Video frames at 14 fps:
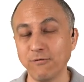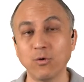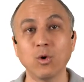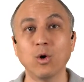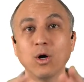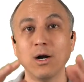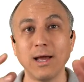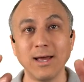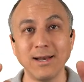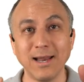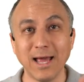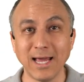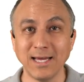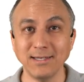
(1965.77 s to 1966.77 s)
for
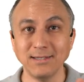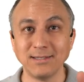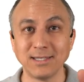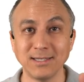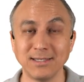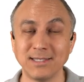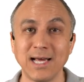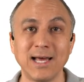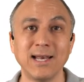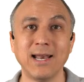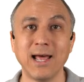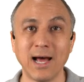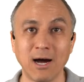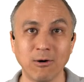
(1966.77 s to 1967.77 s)
an 8 to
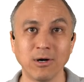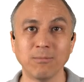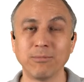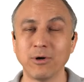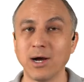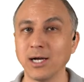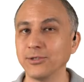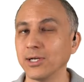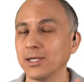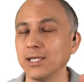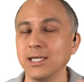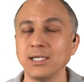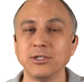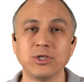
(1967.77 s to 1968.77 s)
10 hour
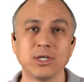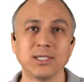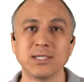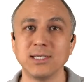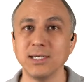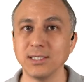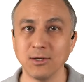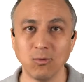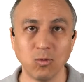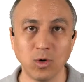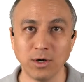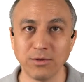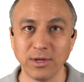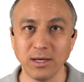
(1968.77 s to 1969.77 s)
project. It just
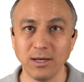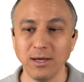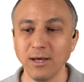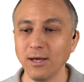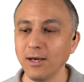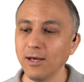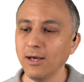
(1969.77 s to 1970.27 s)
isn't worth it.